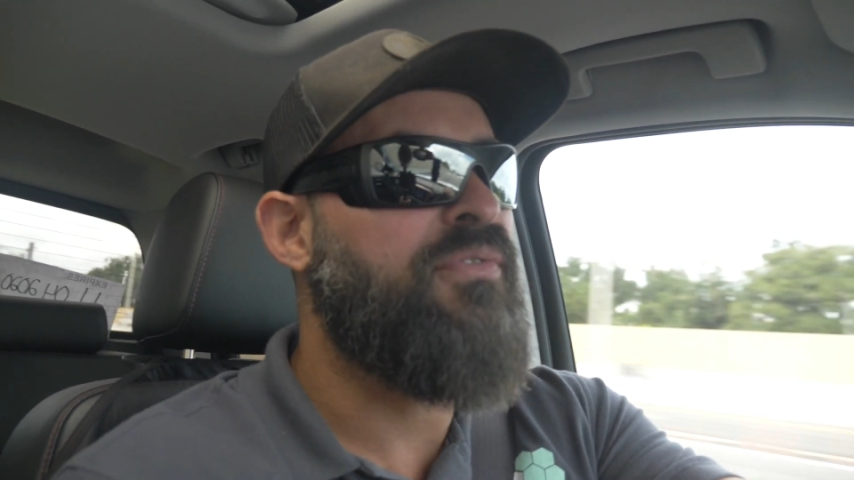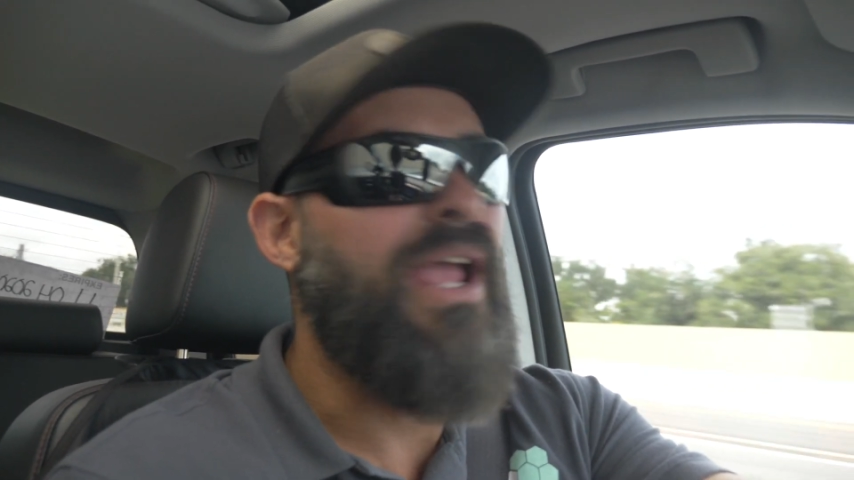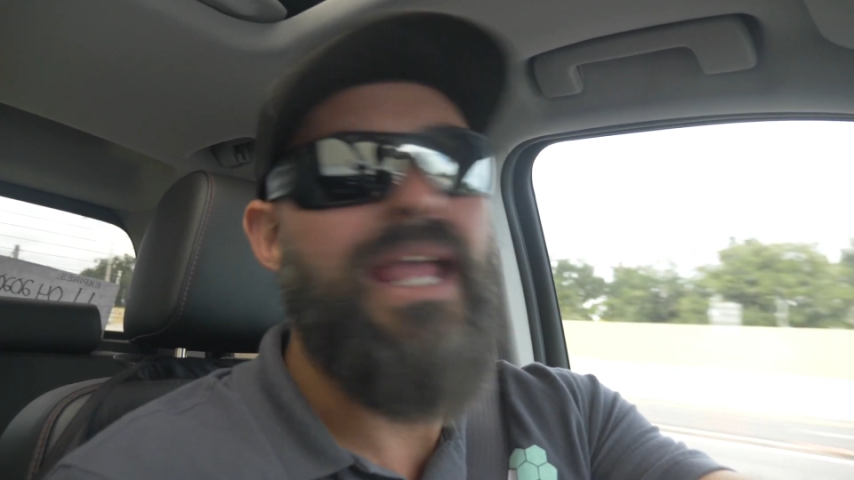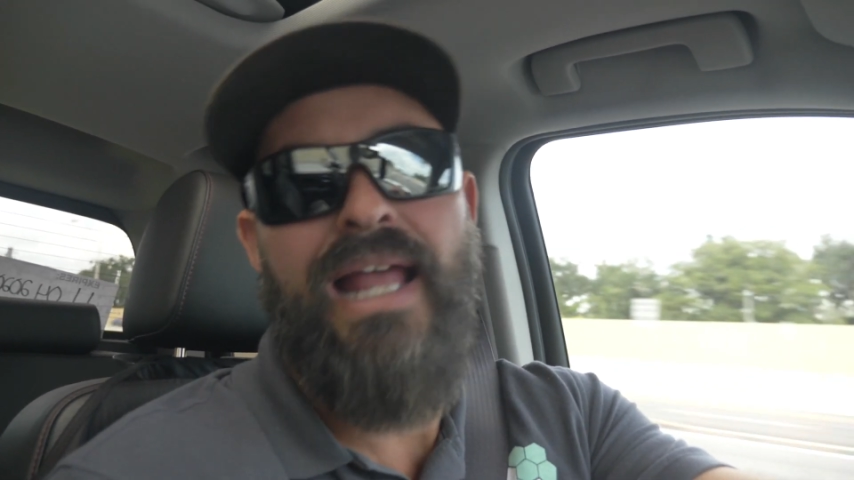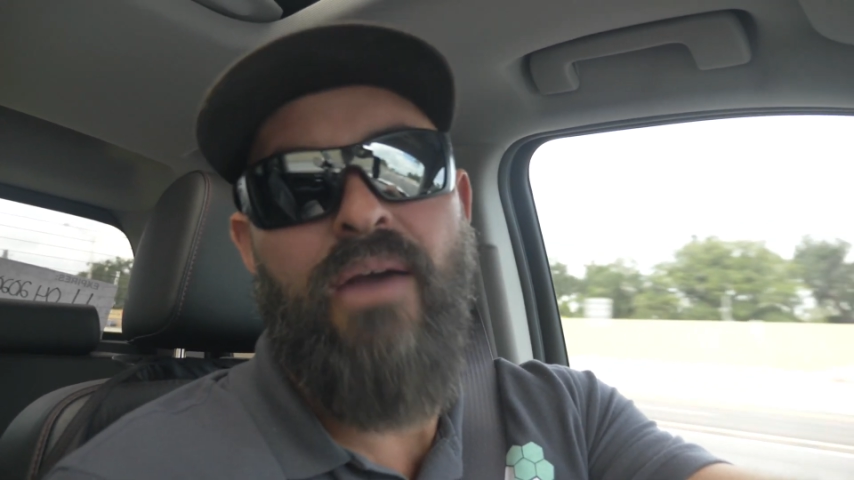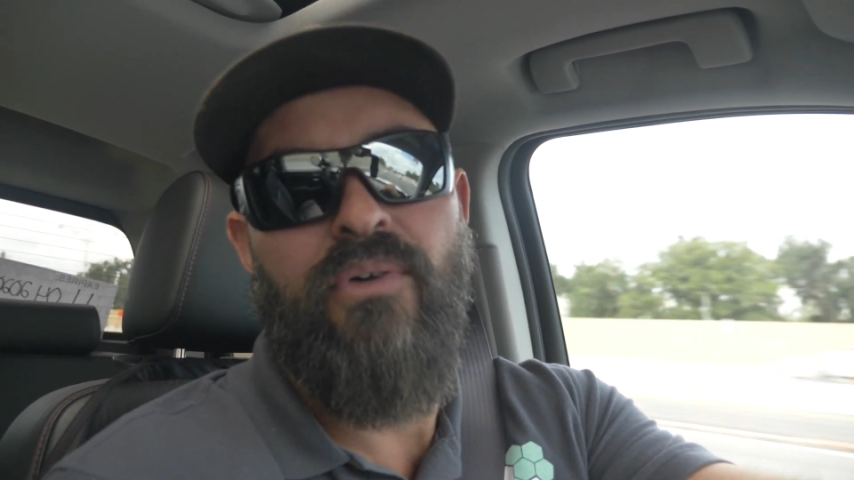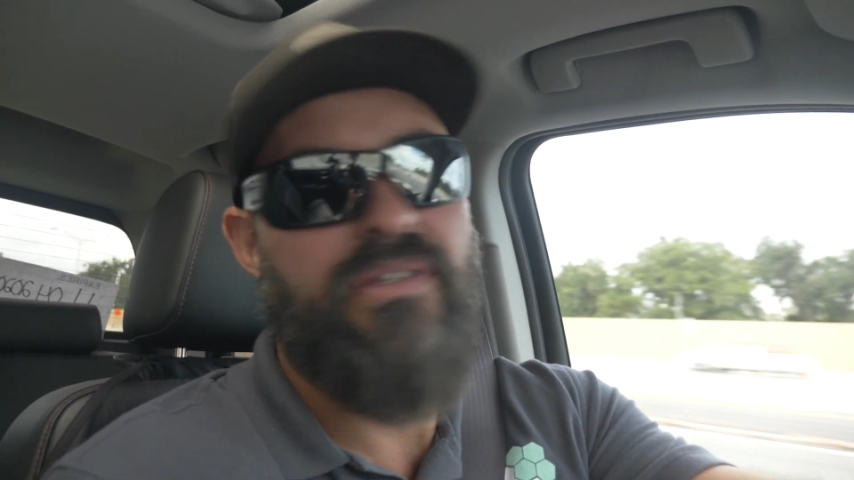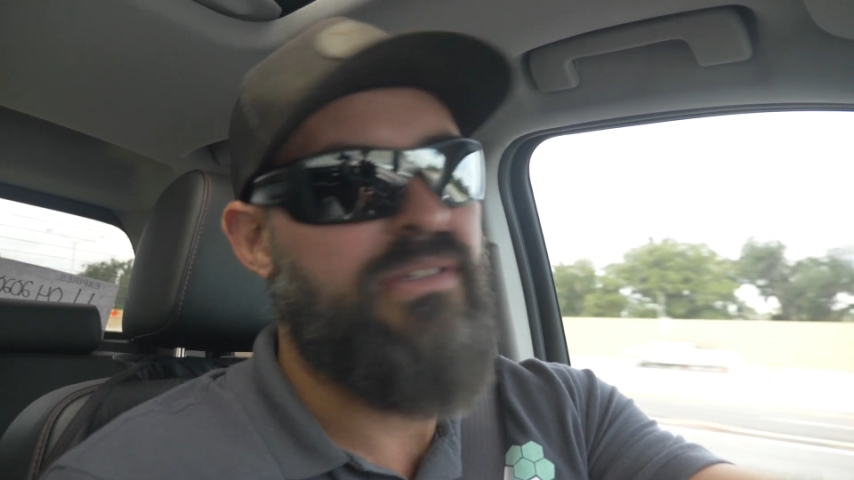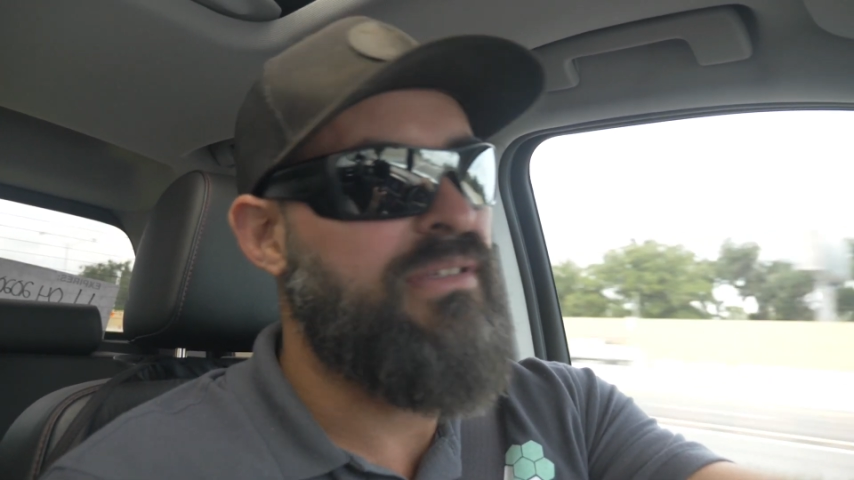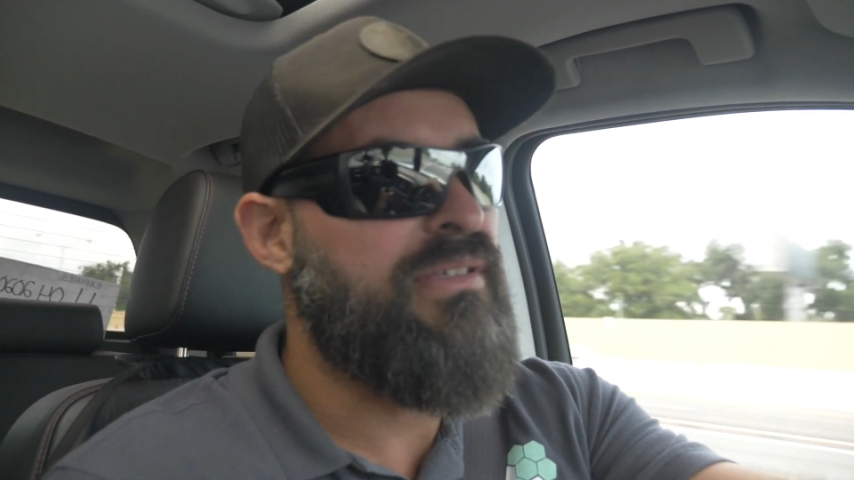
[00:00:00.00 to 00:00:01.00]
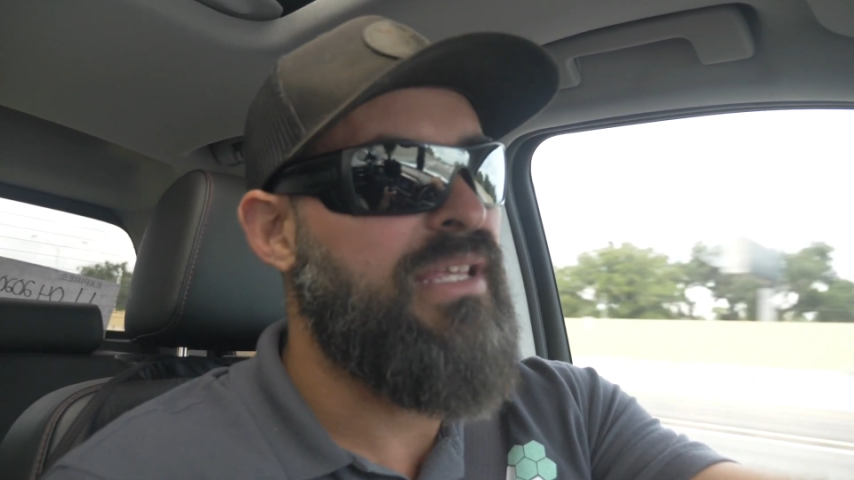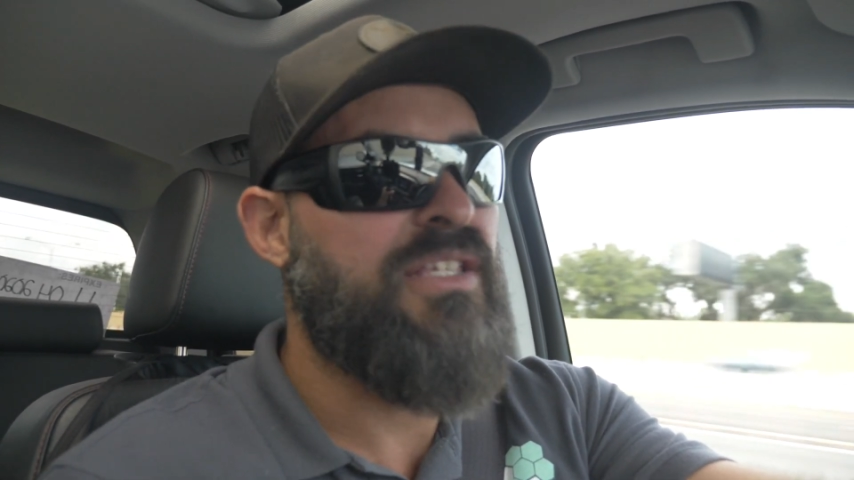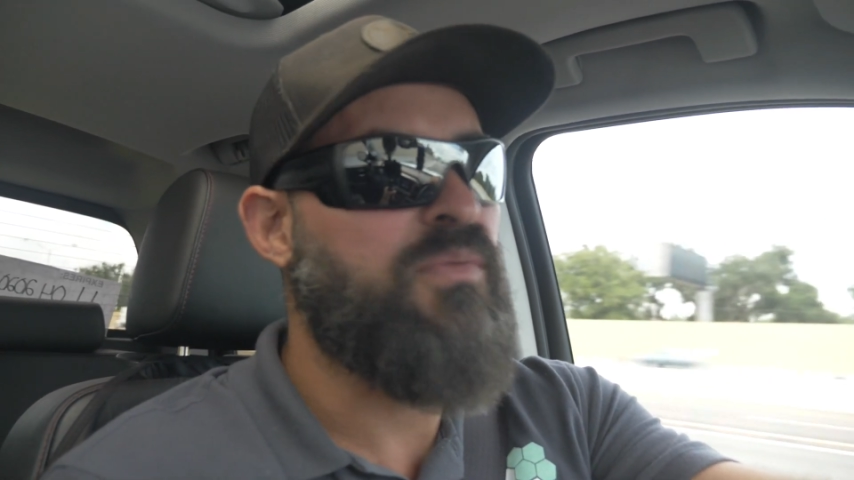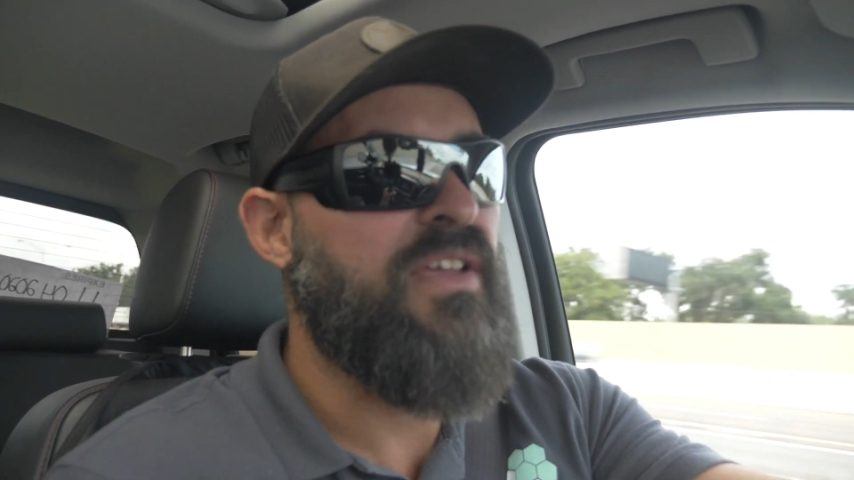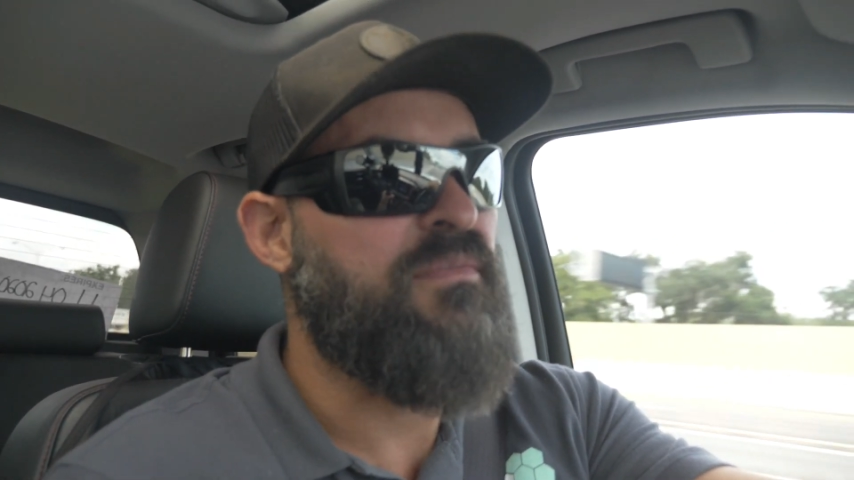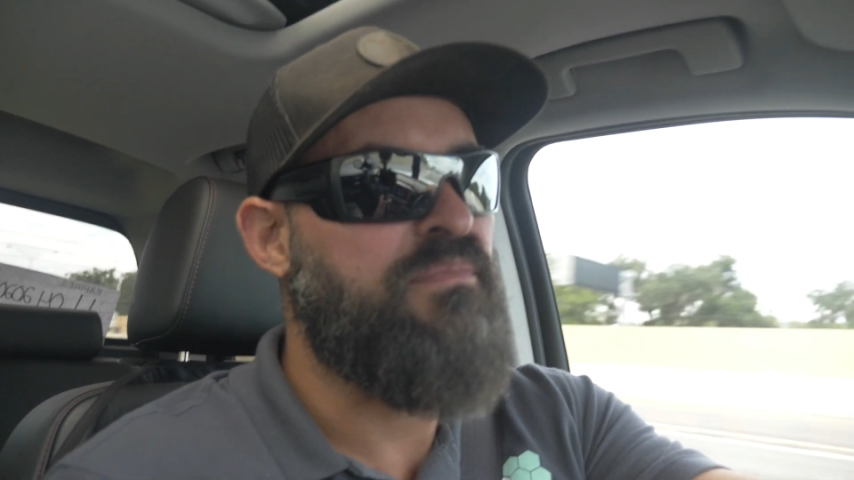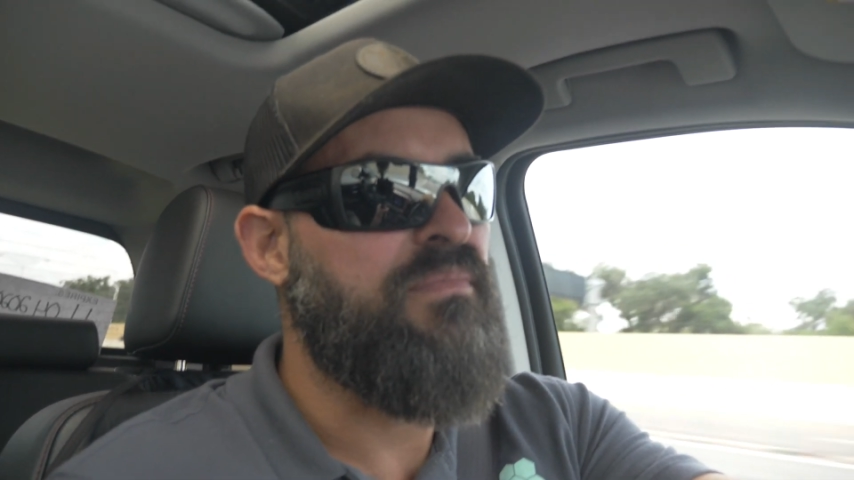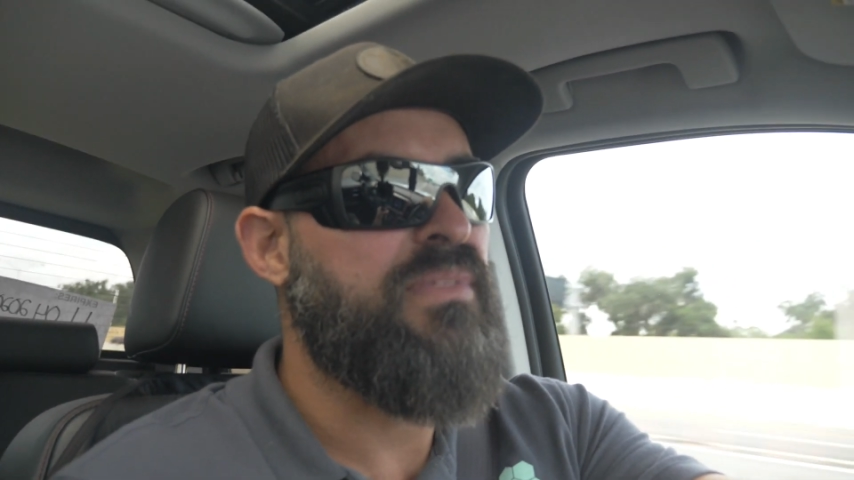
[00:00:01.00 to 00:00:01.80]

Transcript: for eight hours since we have